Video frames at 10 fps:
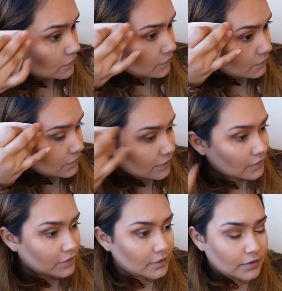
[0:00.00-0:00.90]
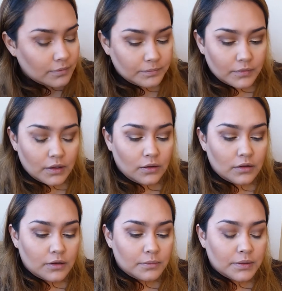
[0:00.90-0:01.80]
so that when I clean it
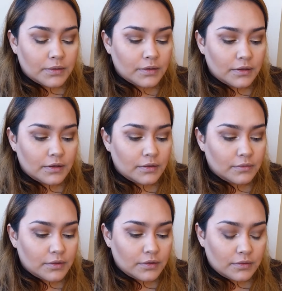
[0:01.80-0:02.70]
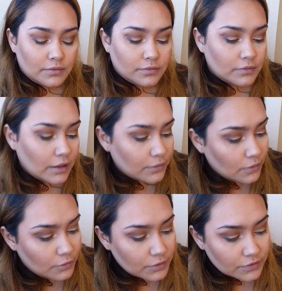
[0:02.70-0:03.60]
all up, it
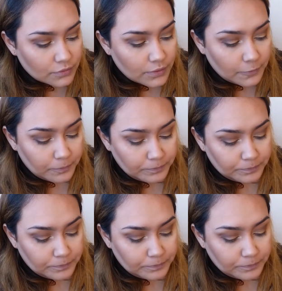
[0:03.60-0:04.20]
all works well.